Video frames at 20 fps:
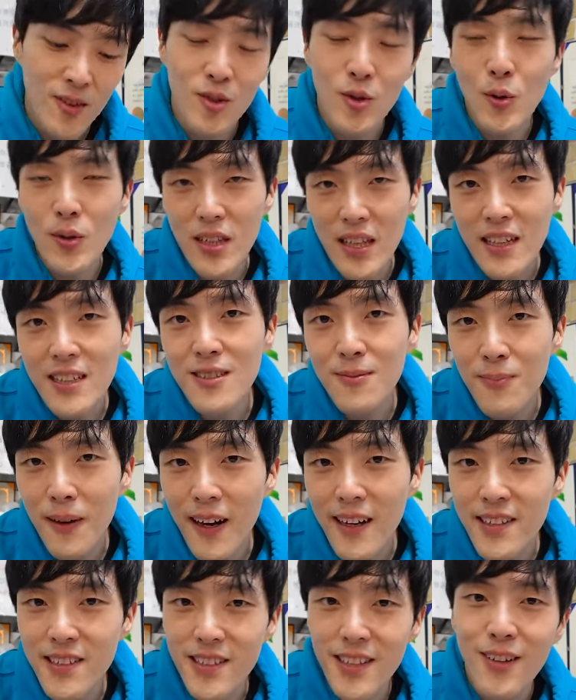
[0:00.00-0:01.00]
don't eat
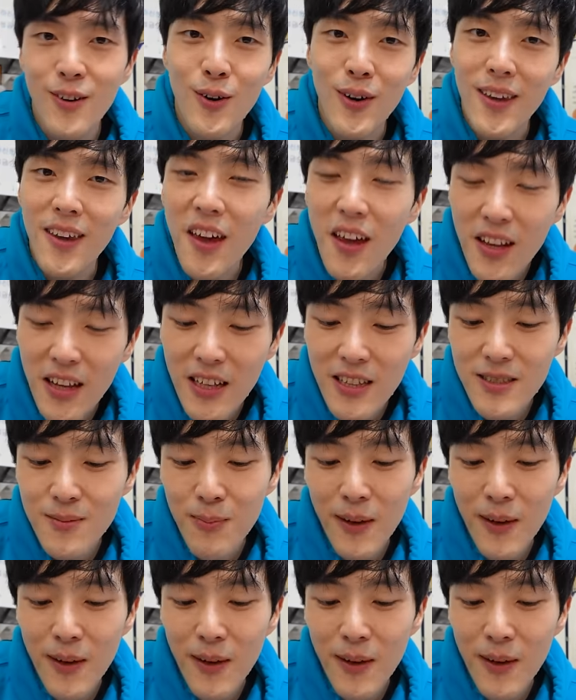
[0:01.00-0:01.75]
spicy or can't eat